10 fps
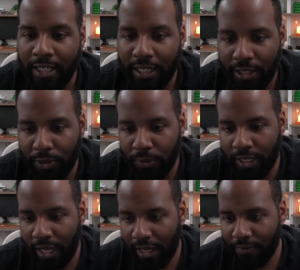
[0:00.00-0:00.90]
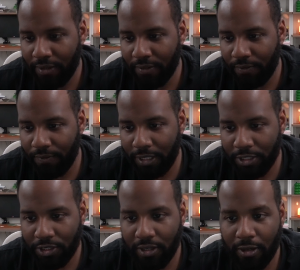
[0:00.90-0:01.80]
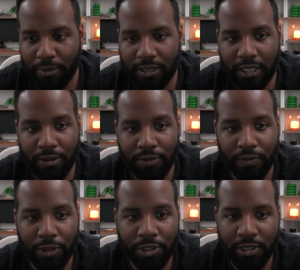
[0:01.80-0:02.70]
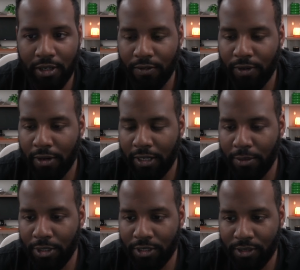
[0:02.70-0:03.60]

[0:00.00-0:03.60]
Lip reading: And here we have the finished upscaled version of our image.